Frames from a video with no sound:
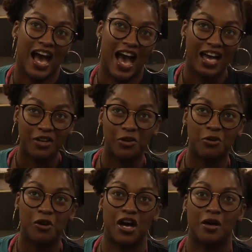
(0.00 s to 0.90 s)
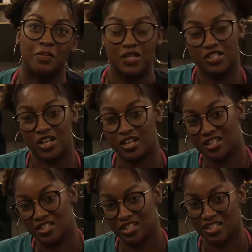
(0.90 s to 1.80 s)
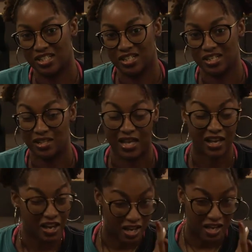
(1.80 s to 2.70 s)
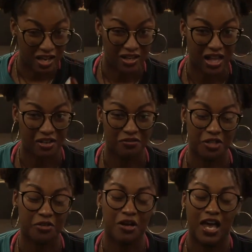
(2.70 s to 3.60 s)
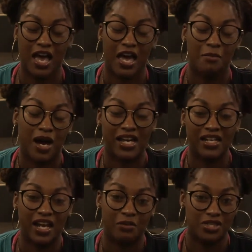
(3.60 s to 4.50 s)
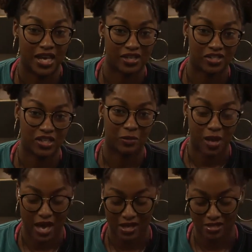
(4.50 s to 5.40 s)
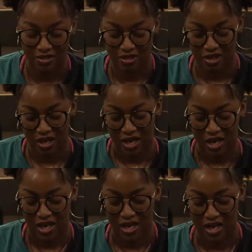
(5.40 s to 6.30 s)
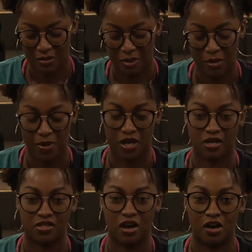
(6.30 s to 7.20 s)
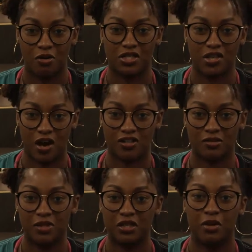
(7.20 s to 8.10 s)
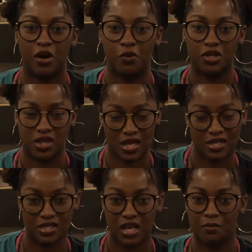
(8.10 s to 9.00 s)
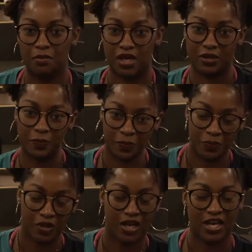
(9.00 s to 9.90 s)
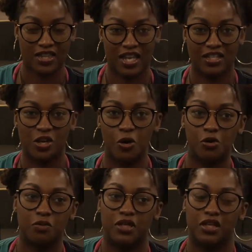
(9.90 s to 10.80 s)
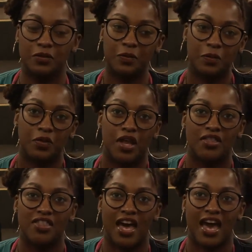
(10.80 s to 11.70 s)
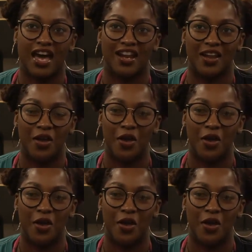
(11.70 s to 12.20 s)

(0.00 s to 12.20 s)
I grew up in church, like a lot of you. My dad was actually a pastor and my parents always talked to me about what that step meant. And they told me that